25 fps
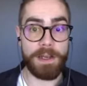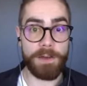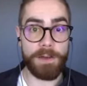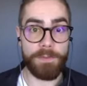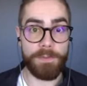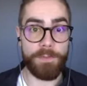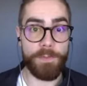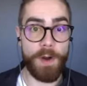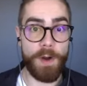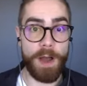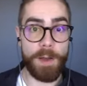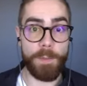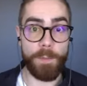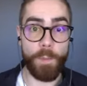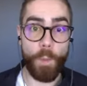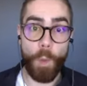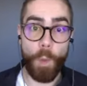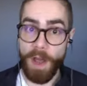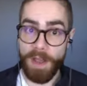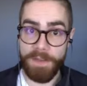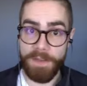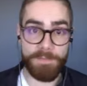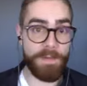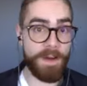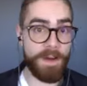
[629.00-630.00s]
from
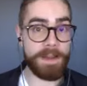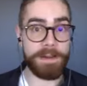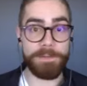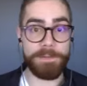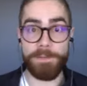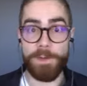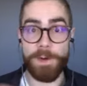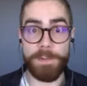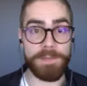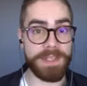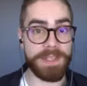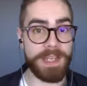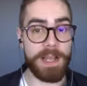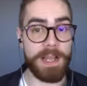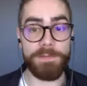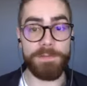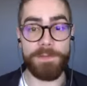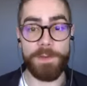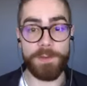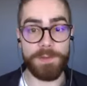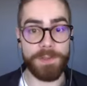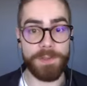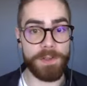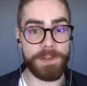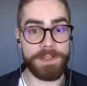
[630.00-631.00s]
Wi-Fi and from cell
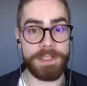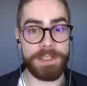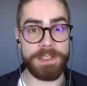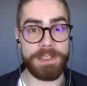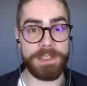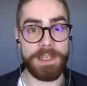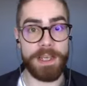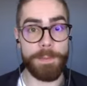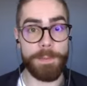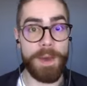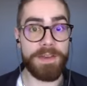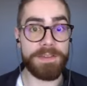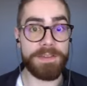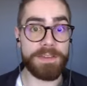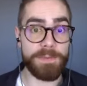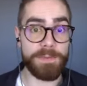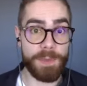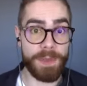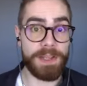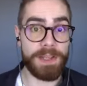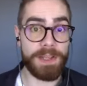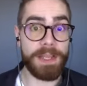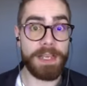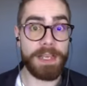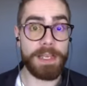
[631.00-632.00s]
phones, all these EMFs have
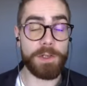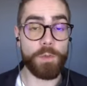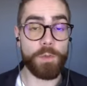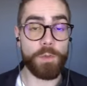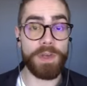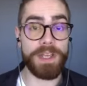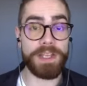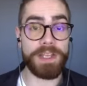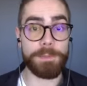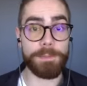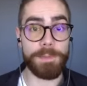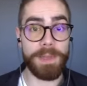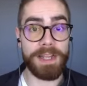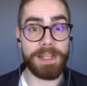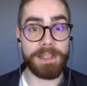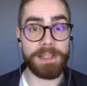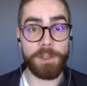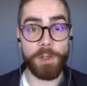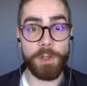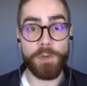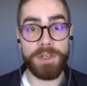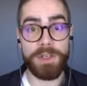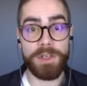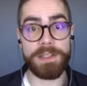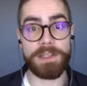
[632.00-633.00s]
been linked with
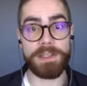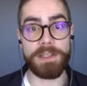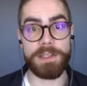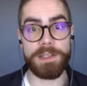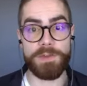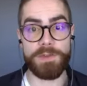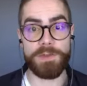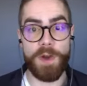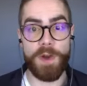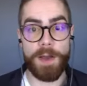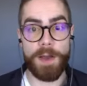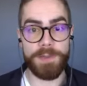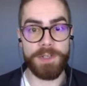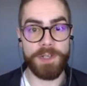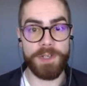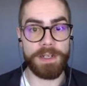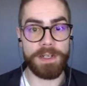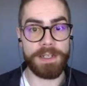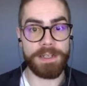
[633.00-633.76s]
melatonin disruption.